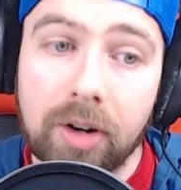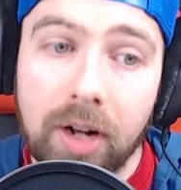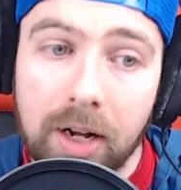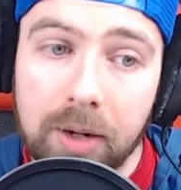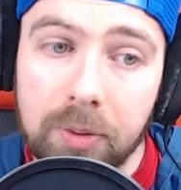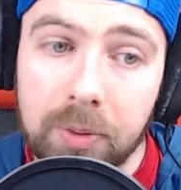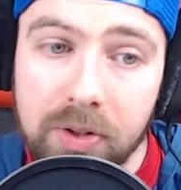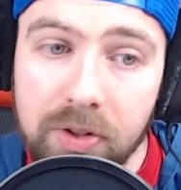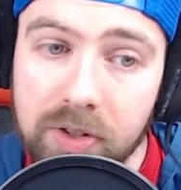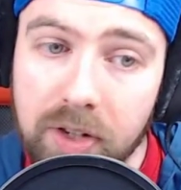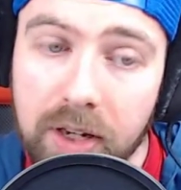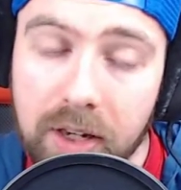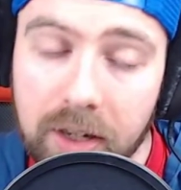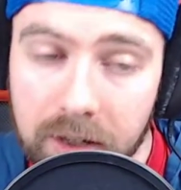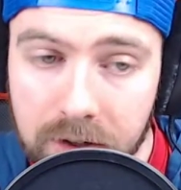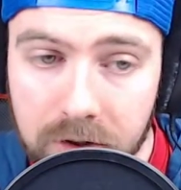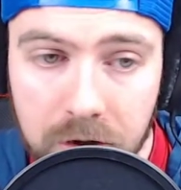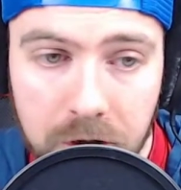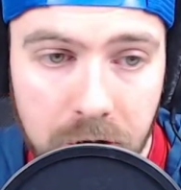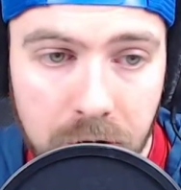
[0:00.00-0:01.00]
I would say,
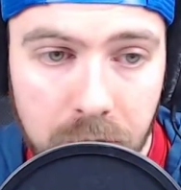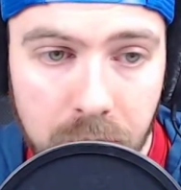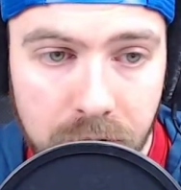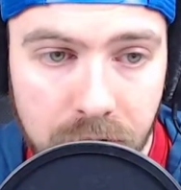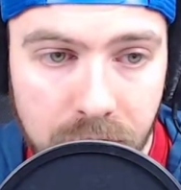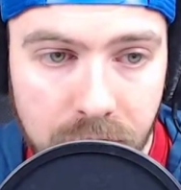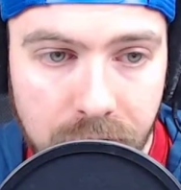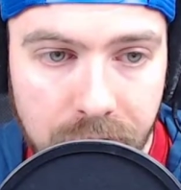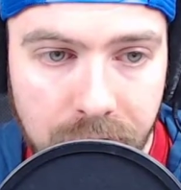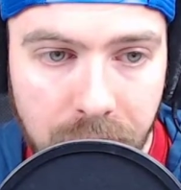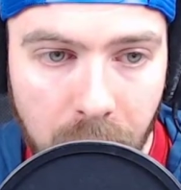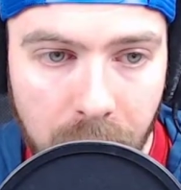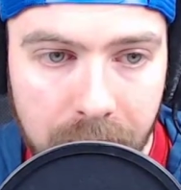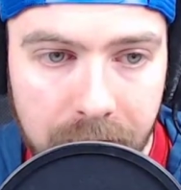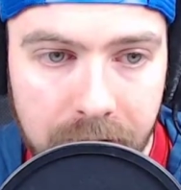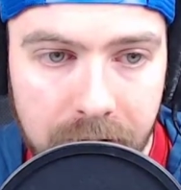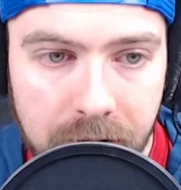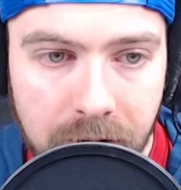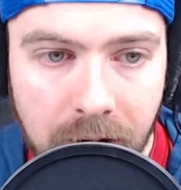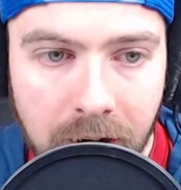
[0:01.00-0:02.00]
is the uses for
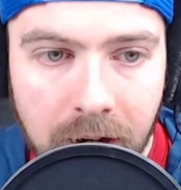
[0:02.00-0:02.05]
it.